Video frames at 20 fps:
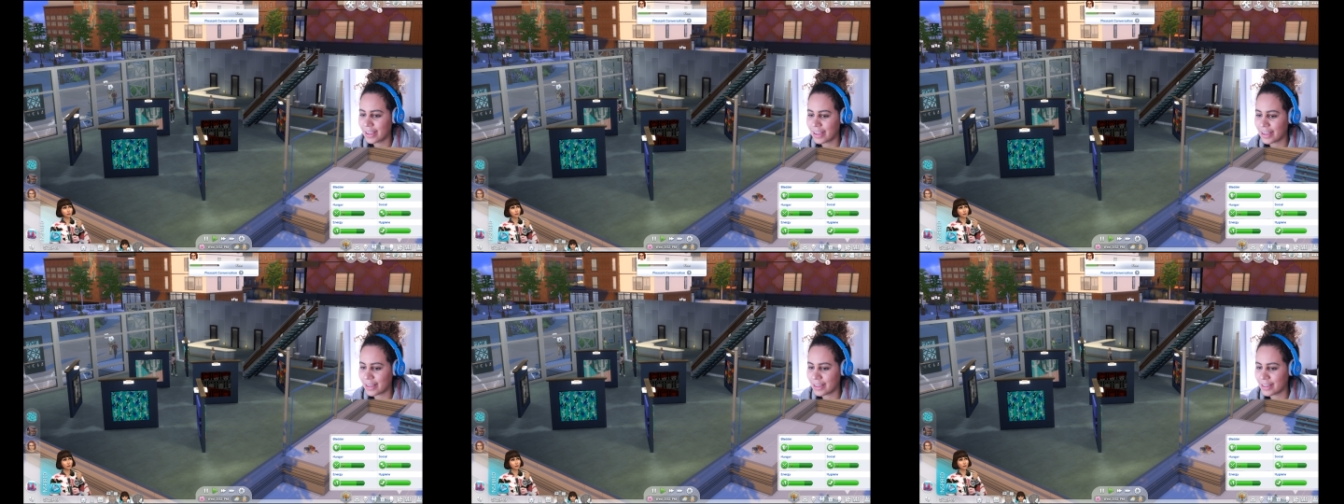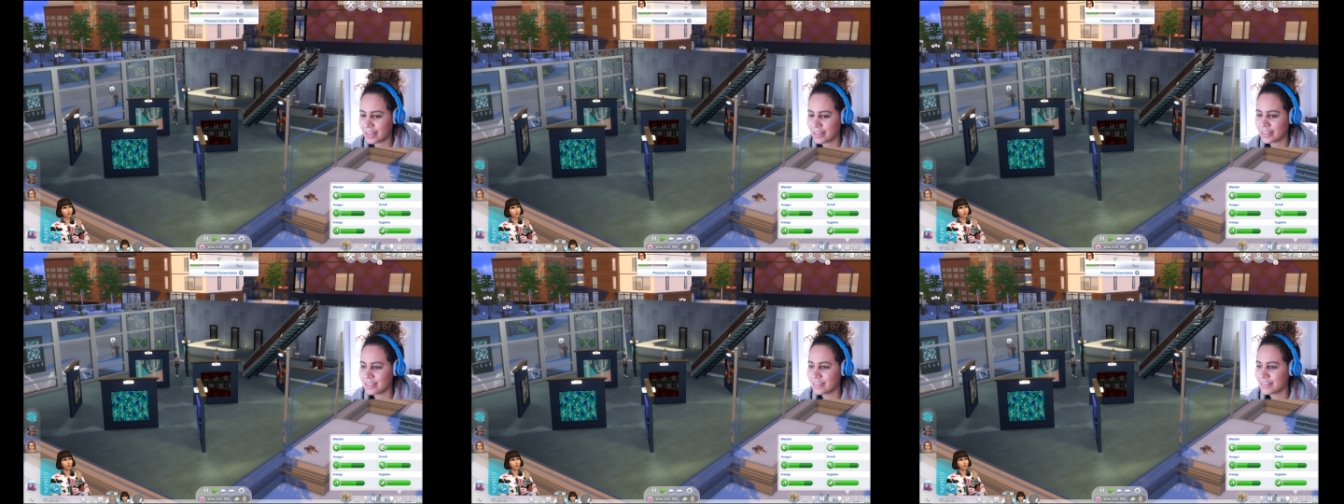
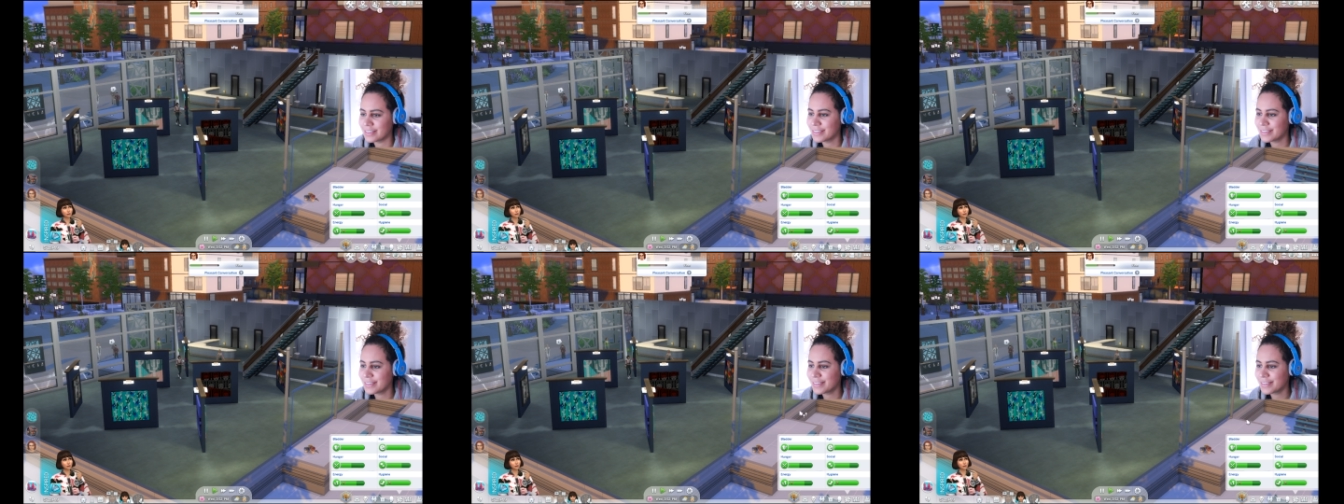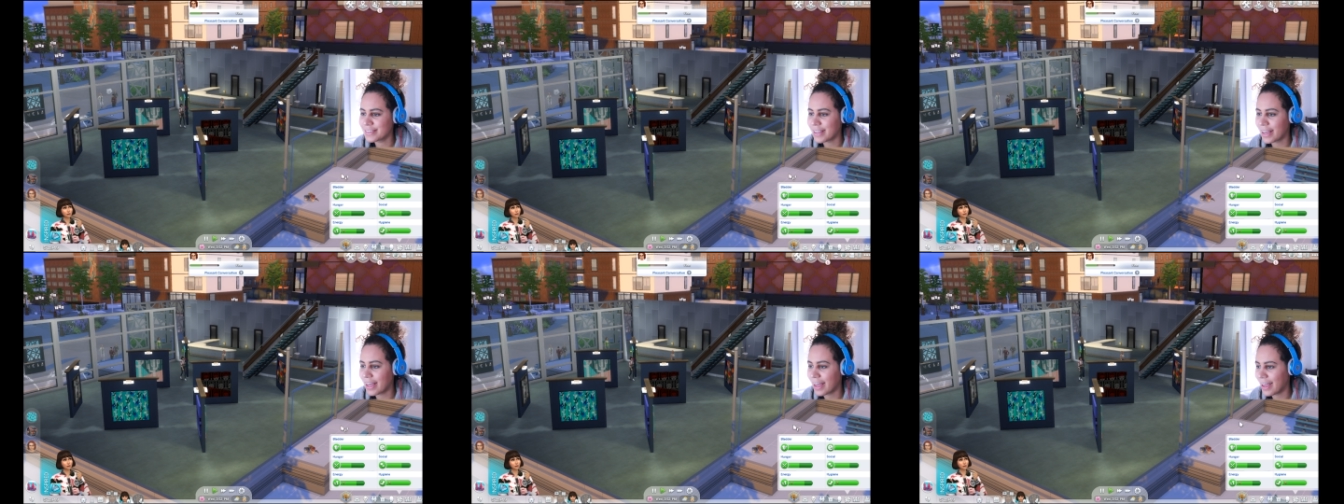
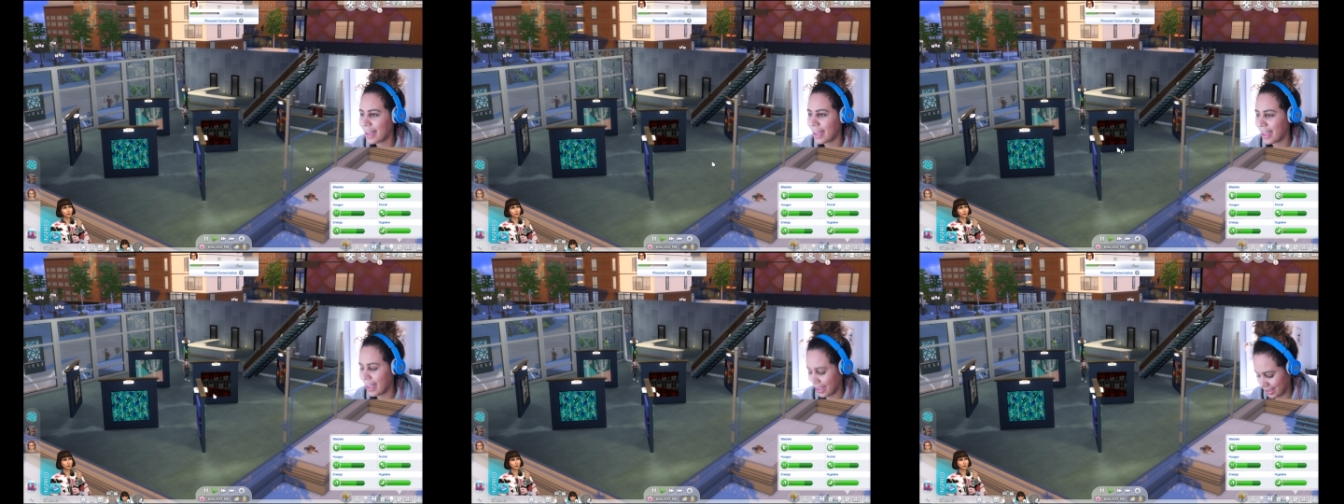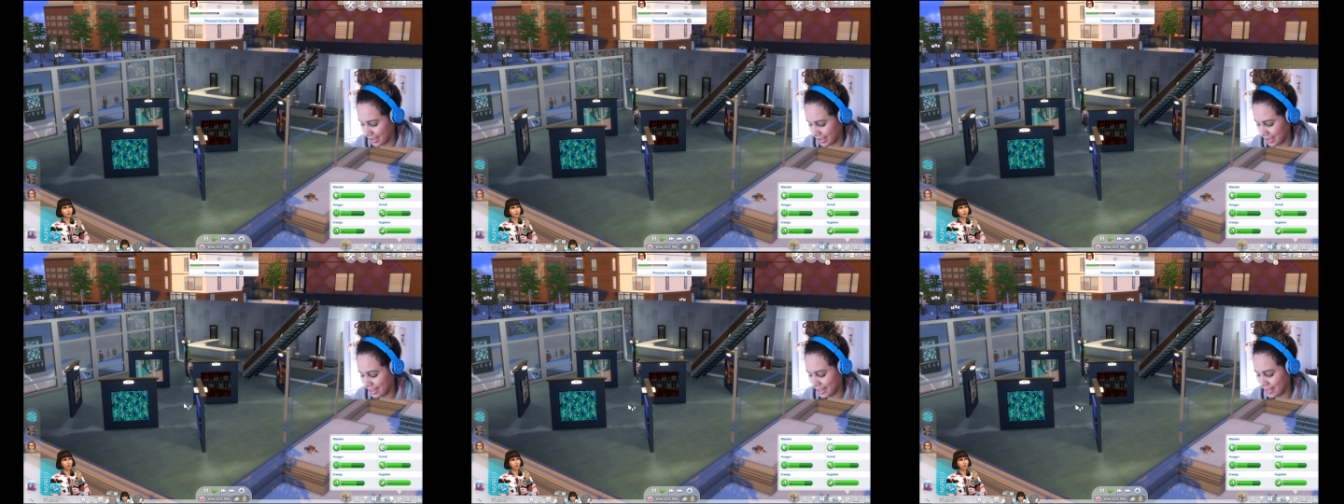is
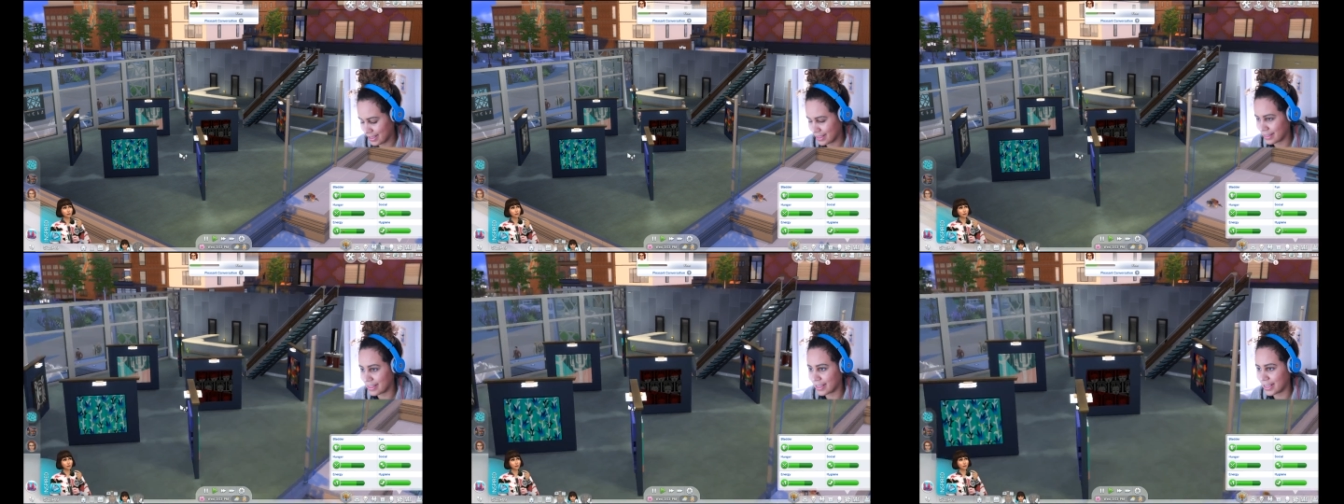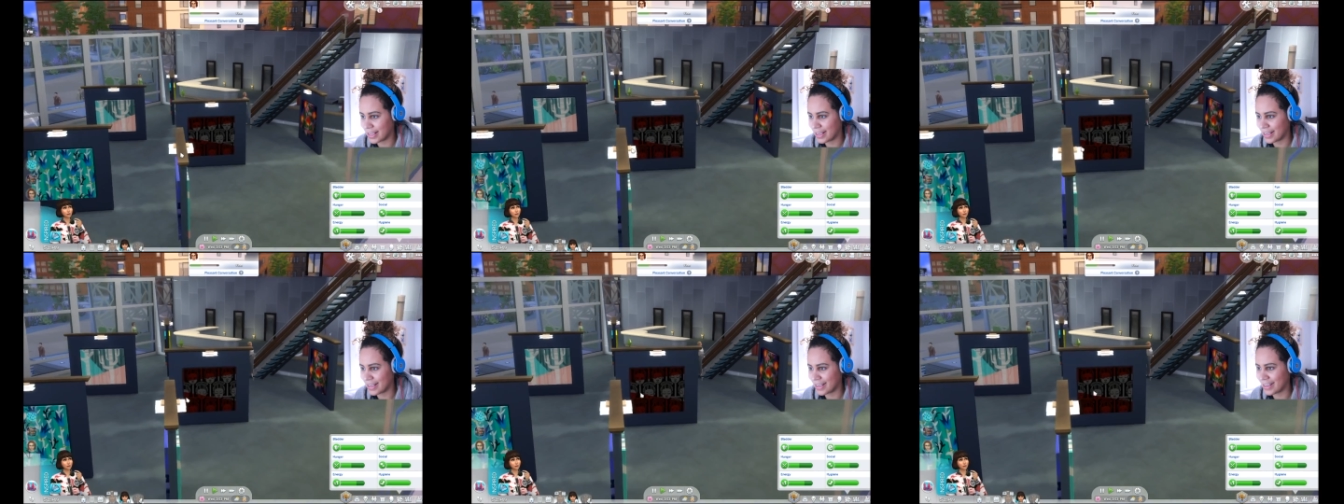
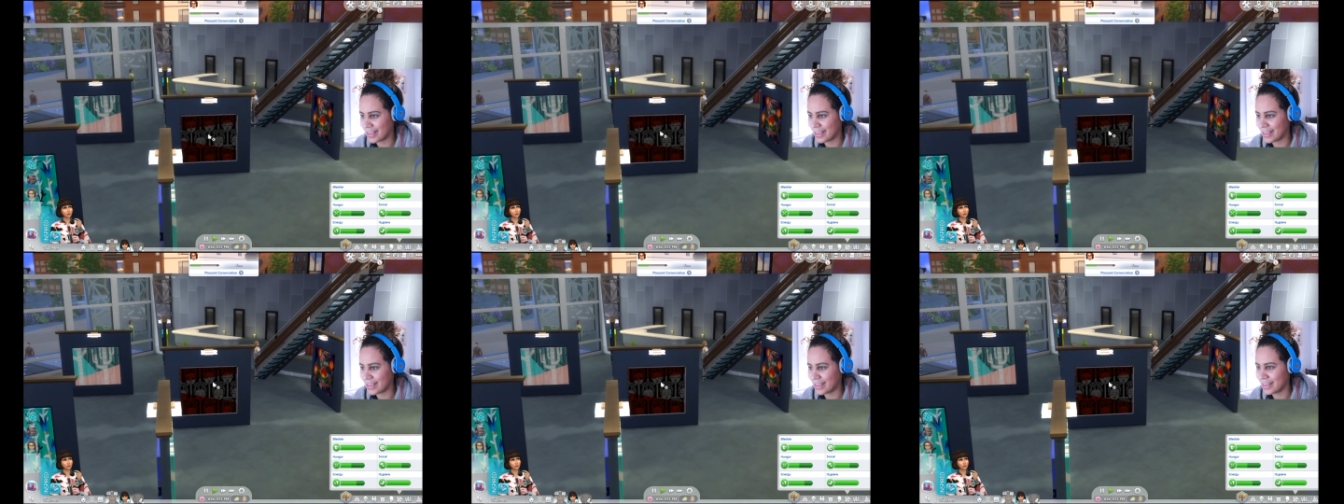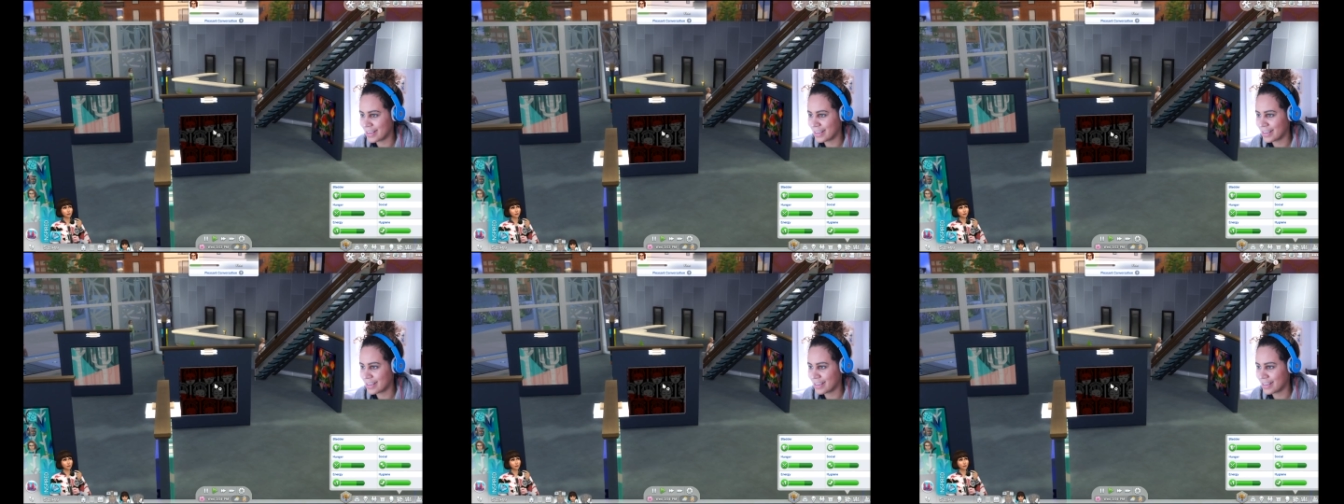the